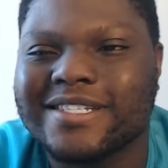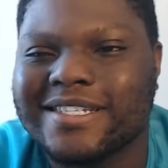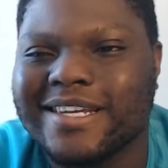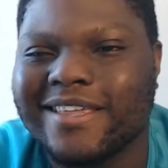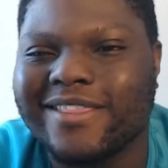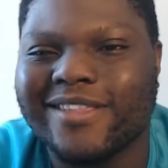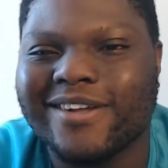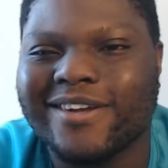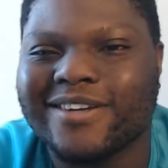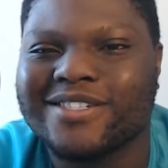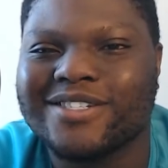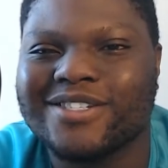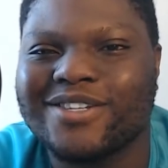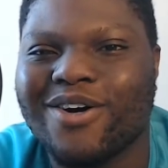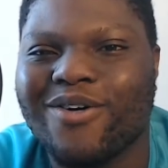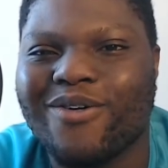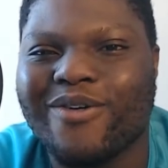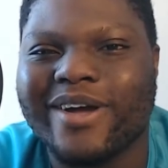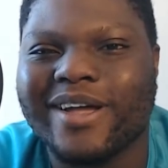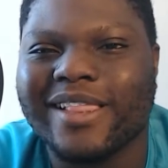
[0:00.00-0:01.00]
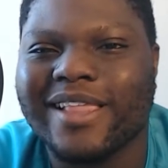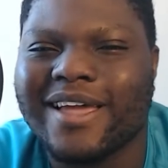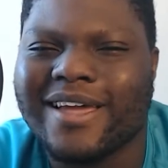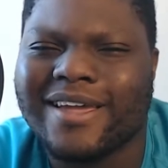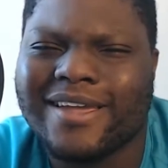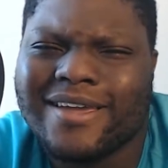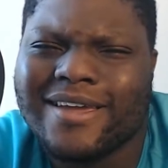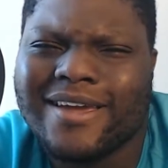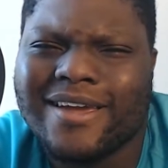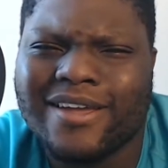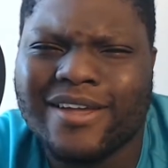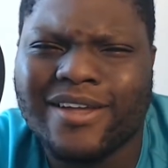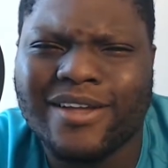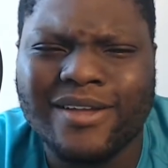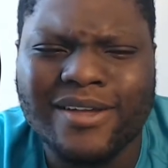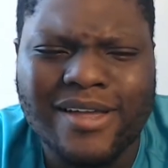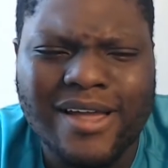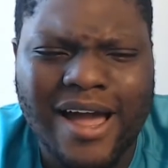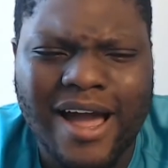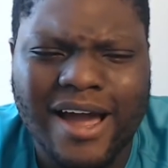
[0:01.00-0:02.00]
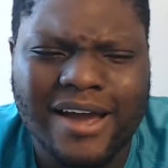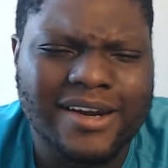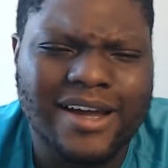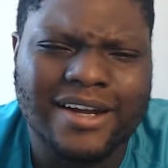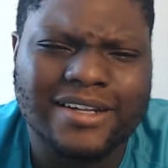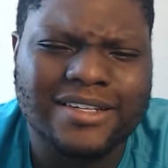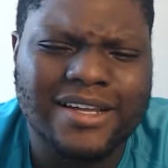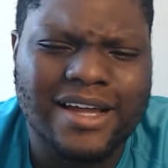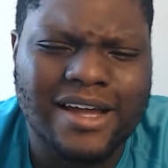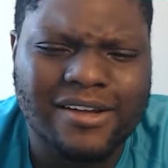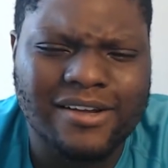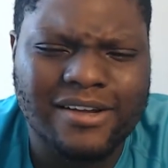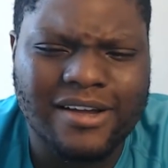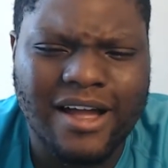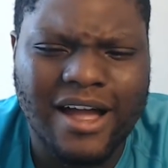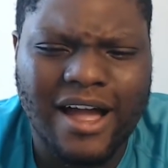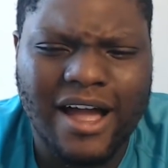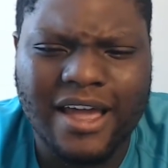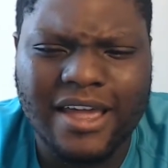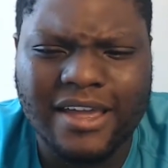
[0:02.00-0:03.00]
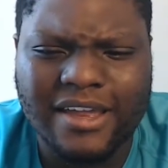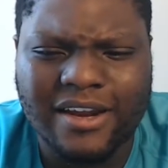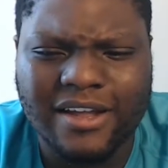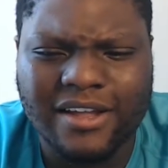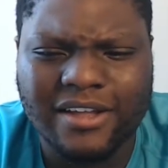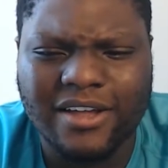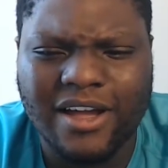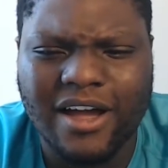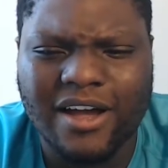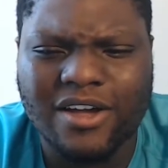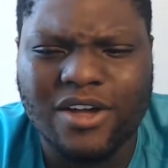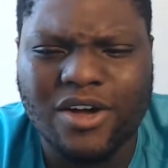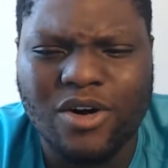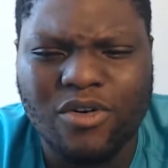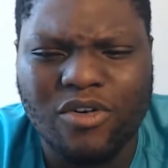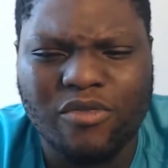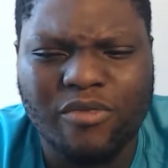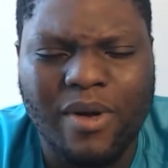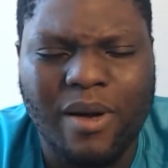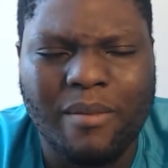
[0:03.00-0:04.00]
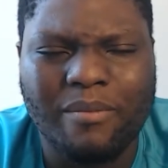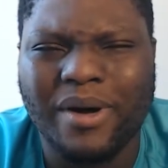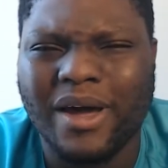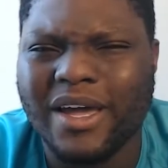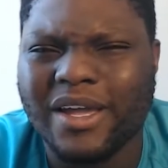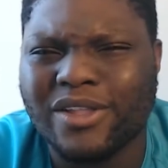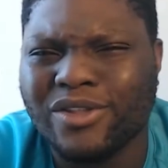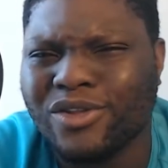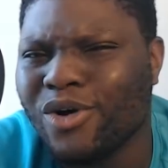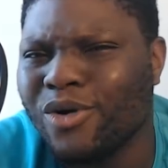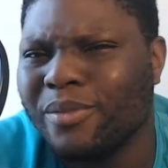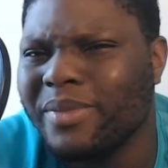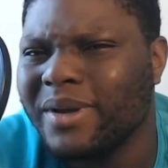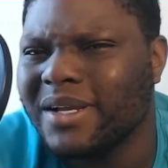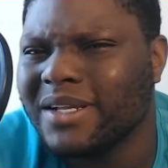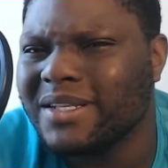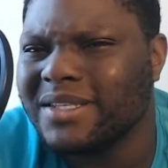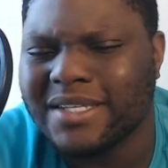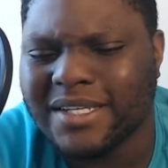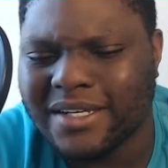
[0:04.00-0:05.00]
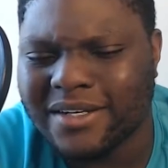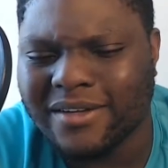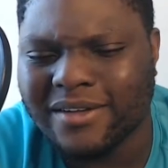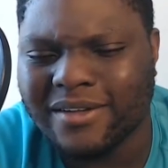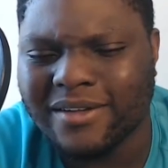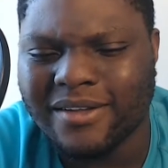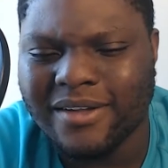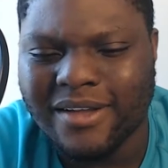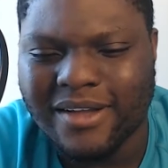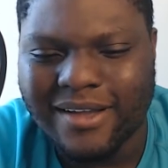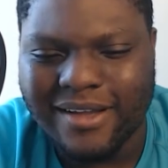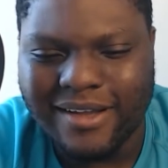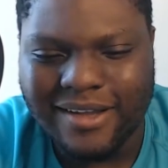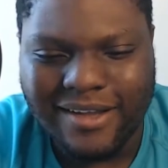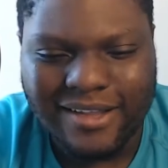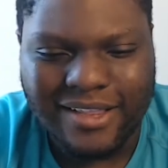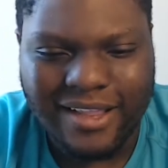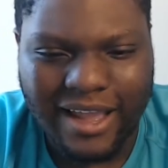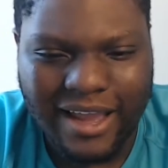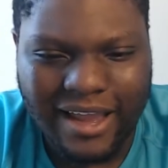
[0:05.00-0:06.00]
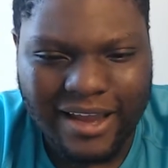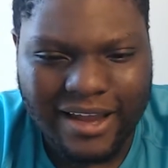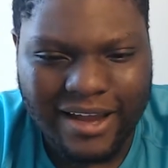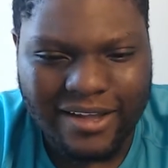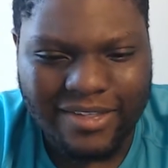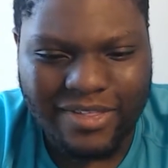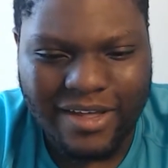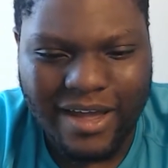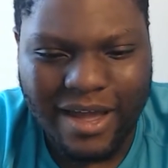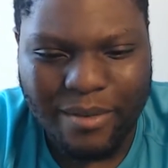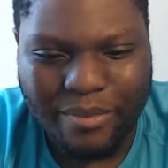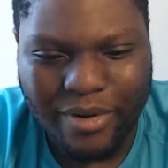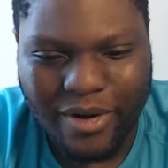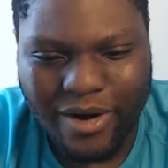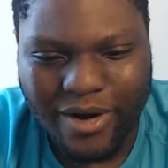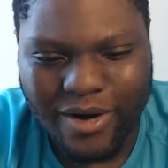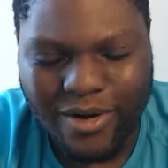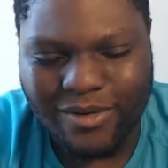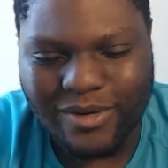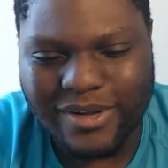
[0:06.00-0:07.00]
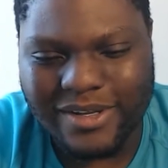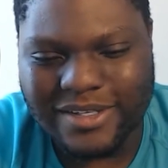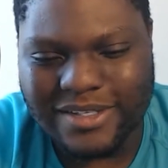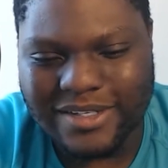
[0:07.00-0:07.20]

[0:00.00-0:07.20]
there stoic, like, yeah, I hit a Yonko with my bike, no big deal. Like, that part was